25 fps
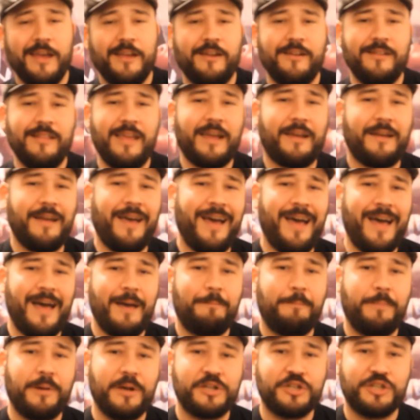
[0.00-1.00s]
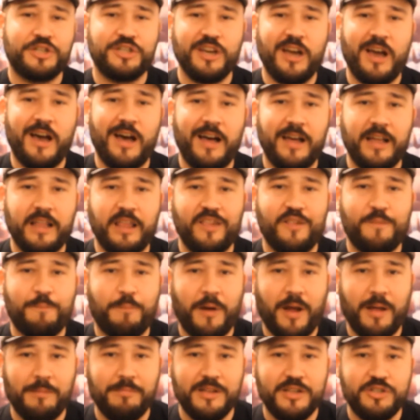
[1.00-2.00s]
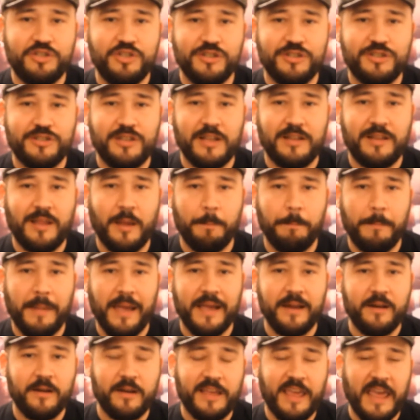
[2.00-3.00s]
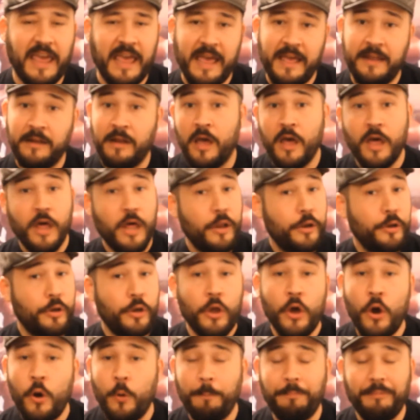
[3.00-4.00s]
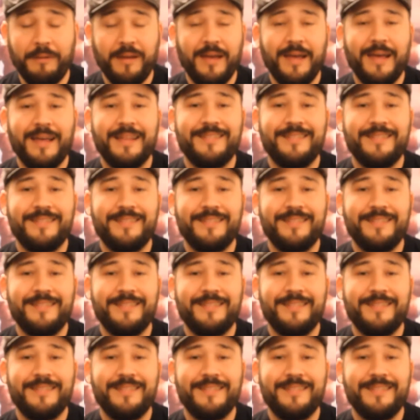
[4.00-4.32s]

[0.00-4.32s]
You're like, Pasha, he's probably just a tomato can. Nope.